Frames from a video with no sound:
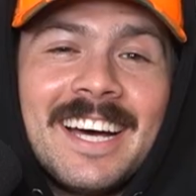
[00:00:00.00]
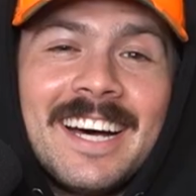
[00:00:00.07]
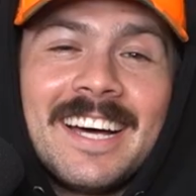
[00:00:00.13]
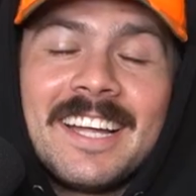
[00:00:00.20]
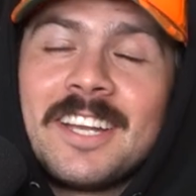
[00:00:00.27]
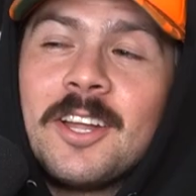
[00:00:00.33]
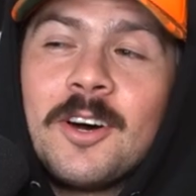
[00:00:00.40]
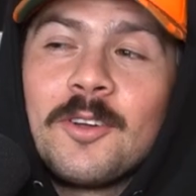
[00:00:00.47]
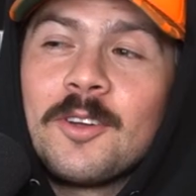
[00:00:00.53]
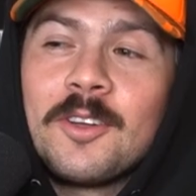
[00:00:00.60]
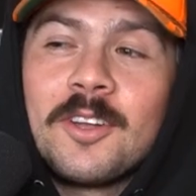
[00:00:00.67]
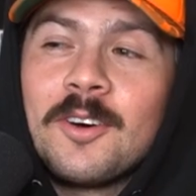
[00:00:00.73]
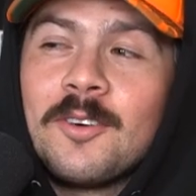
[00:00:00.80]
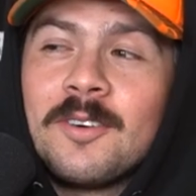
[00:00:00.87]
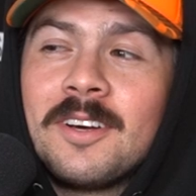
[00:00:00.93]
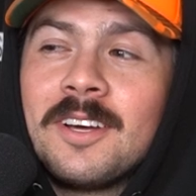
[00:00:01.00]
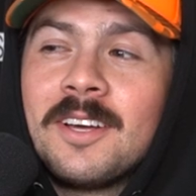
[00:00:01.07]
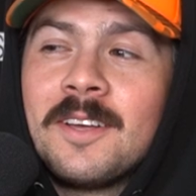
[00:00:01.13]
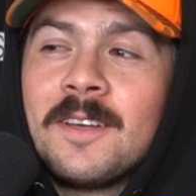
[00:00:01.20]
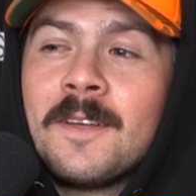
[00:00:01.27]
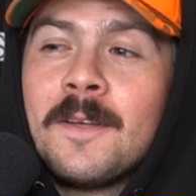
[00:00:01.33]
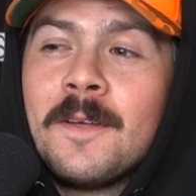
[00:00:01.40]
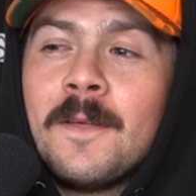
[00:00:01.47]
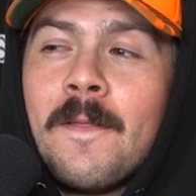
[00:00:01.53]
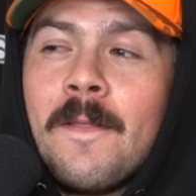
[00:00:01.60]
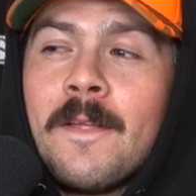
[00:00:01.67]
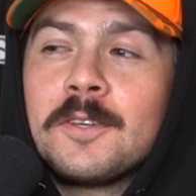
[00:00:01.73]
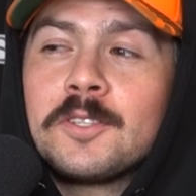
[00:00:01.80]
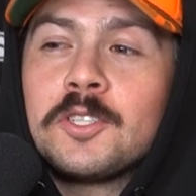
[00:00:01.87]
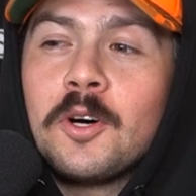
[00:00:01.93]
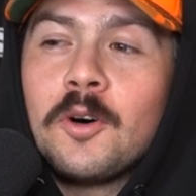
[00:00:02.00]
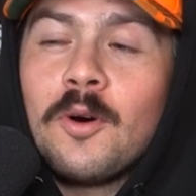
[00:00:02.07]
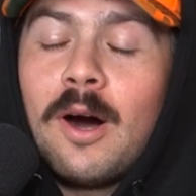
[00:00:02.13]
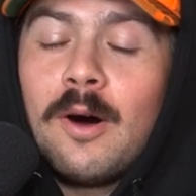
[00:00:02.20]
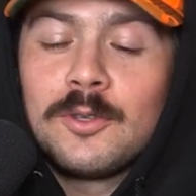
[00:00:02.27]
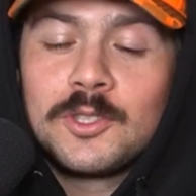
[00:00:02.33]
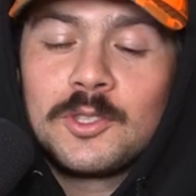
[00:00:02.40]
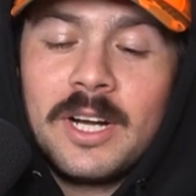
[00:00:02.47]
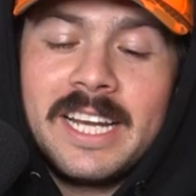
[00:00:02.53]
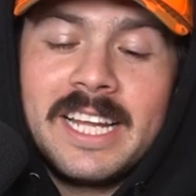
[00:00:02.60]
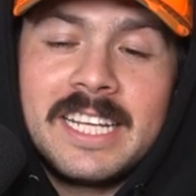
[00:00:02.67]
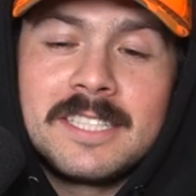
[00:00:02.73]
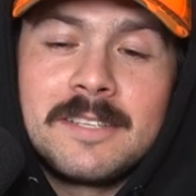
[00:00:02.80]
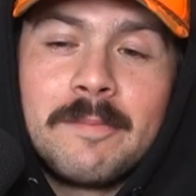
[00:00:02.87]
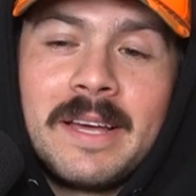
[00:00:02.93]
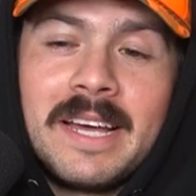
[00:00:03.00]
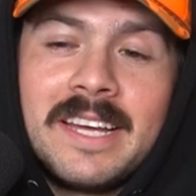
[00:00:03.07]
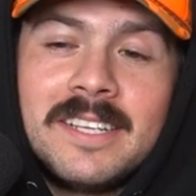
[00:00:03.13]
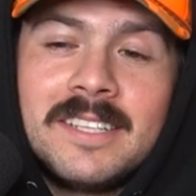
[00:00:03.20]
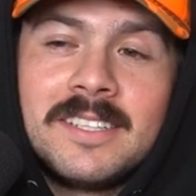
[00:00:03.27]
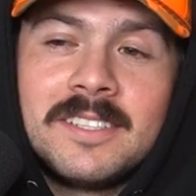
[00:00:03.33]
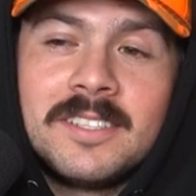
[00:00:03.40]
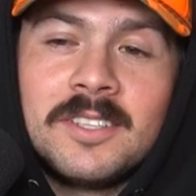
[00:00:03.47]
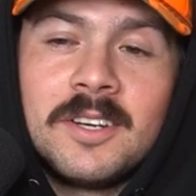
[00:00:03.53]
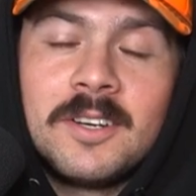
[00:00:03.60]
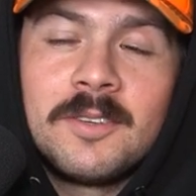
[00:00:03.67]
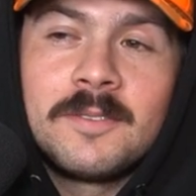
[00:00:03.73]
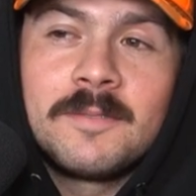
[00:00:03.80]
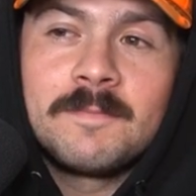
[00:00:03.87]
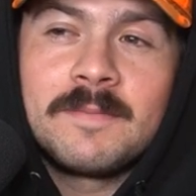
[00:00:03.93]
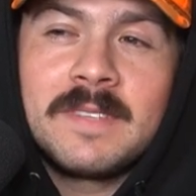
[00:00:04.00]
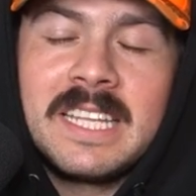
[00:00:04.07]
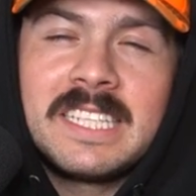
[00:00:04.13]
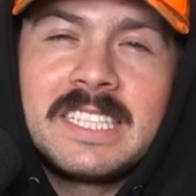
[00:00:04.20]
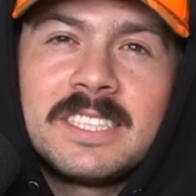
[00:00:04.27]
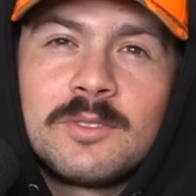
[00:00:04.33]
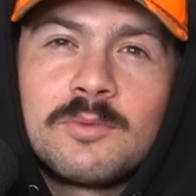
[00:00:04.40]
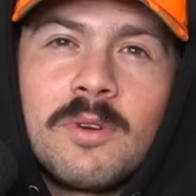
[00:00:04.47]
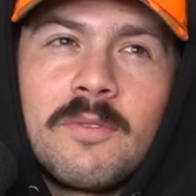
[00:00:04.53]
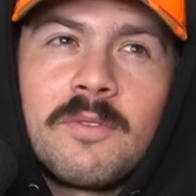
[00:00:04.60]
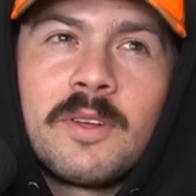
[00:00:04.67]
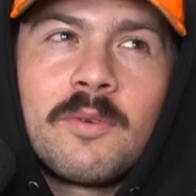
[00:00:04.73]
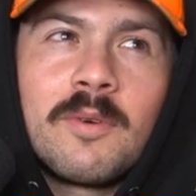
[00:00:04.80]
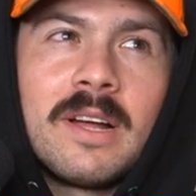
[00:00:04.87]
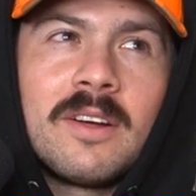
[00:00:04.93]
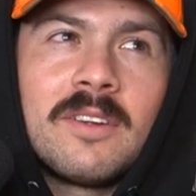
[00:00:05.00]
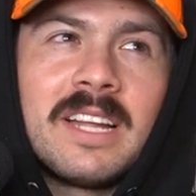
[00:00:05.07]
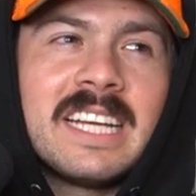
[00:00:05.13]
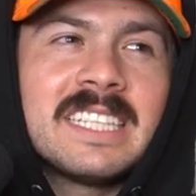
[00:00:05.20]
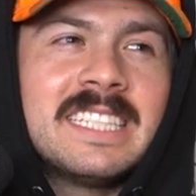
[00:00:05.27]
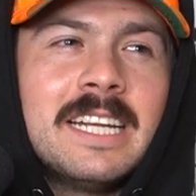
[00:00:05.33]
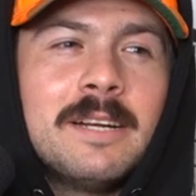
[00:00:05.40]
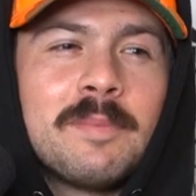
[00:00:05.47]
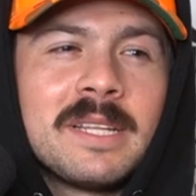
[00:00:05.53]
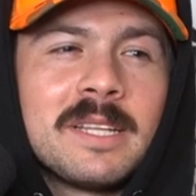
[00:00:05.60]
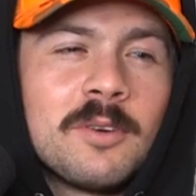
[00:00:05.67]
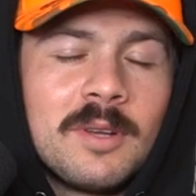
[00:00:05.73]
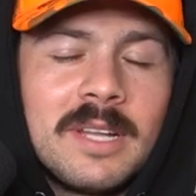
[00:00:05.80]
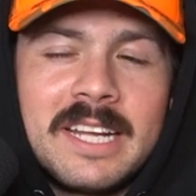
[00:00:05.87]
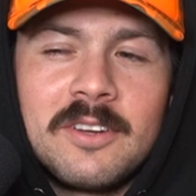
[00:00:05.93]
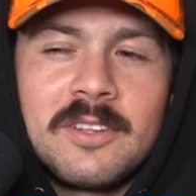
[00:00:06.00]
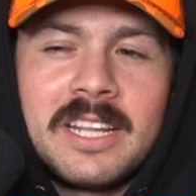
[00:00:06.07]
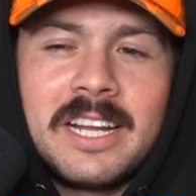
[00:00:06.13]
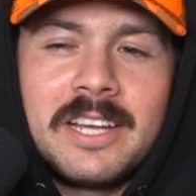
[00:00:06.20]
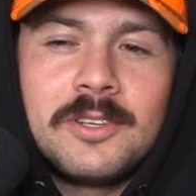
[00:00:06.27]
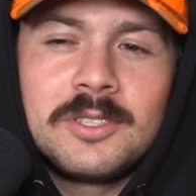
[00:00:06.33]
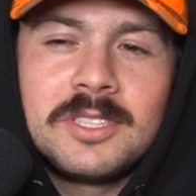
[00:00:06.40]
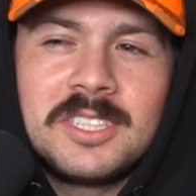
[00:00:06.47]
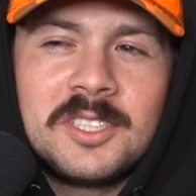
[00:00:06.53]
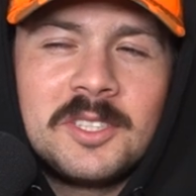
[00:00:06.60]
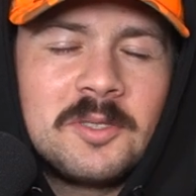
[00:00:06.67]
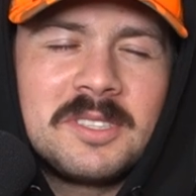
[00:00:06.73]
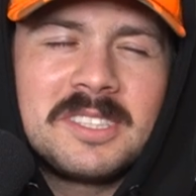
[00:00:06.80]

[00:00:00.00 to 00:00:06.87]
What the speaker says: No. So I was trying to get to bed, you know, and this is roughly around, I stayed up a little later than I usually do.